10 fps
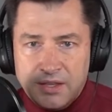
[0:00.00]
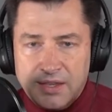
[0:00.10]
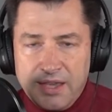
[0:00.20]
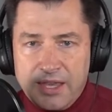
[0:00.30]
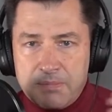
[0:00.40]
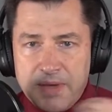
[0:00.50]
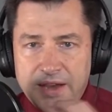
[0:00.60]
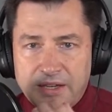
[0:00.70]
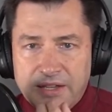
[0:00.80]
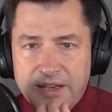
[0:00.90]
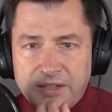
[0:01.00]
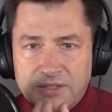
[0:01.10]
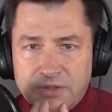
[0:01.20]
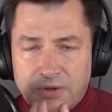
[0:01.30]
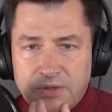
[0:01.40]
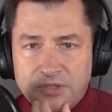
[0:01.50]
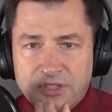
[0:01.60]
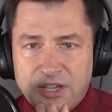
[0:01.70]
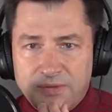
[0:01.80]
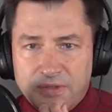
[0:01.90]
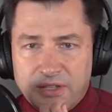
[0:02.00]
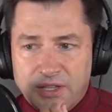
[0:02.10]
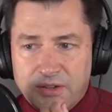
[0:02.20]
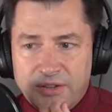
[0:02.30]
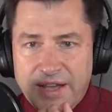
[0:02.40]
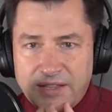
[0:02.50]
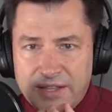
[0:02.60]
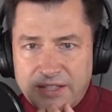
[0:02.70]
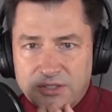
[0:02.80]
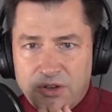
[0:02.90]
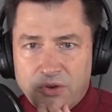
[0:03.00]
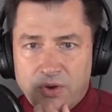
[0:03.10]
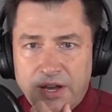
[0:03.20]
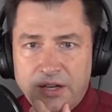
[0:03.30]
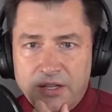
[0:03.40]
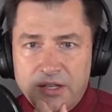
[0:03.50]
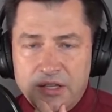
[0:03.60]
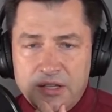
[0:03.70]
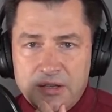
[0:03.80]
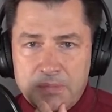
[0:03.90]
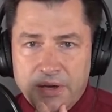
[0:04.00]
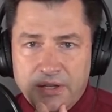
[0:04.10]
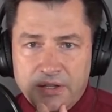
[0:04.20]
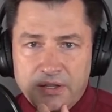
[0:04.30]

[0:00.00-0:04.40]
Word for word: can't get back down to Earth safely, you know, that's all great. But